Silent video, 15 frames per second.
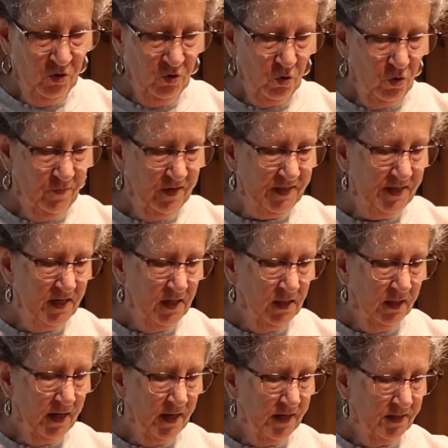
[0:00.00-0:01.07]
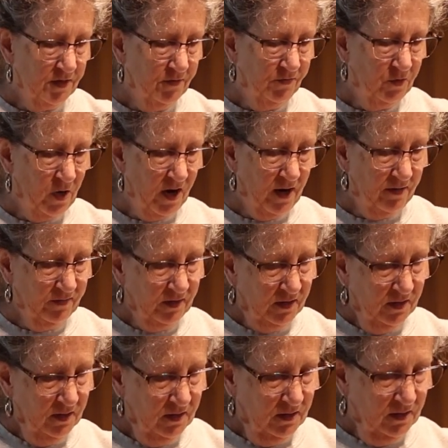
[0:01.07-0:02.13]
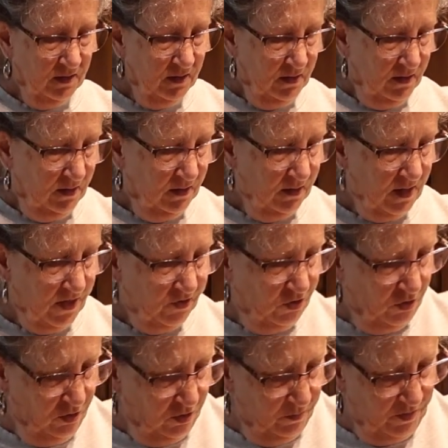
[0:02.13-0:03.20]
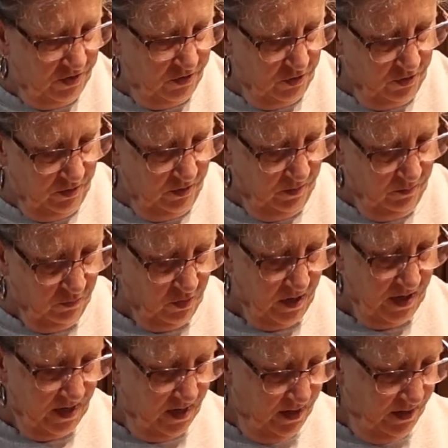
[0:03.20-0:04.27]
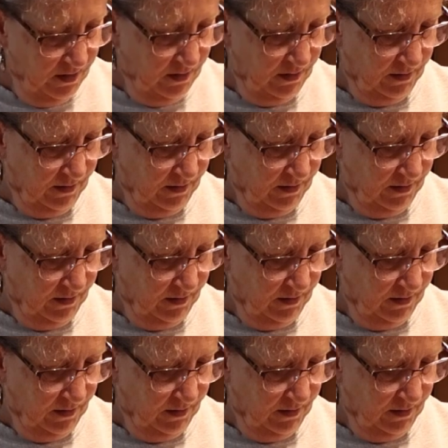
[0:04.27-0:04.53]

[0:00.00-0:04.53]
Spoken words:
Sort of a deglaze if you have that term in your brain.